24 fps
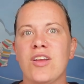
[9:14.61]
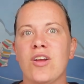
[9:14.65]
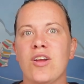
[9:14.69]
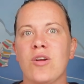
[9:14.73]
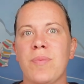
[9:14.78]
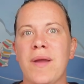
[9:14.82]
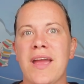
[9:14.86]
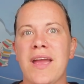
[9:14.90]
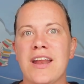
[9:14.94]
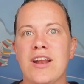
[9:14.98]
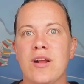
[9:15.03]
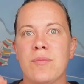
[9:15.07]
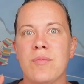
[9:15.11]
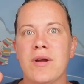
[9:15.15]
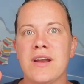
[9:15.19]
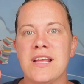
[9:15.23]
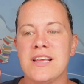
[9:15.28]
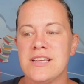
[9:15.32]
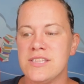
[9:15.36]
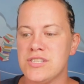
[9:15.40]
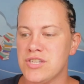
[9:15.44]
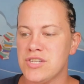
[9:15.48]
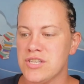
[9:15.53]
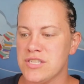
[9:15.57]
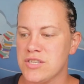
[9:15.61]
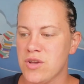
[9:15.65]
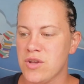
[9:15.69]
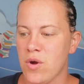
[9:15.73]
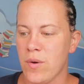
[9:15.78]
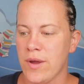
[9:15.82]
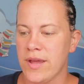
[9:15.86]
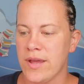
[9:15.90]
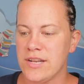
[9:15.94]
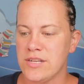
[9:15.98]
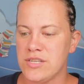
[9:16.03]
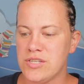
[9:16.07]
Your Payoneer money is just
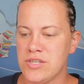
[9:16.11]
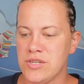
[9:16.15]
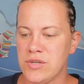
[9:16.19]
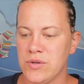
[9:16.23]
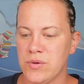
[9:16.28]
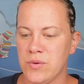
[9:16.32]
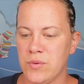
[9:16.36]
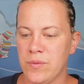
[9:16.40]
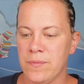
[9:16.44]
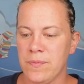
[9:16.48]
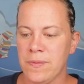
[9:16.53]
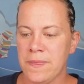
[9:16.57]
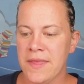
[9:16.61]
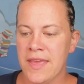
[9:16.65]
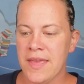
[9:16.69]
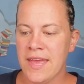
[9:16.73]
going to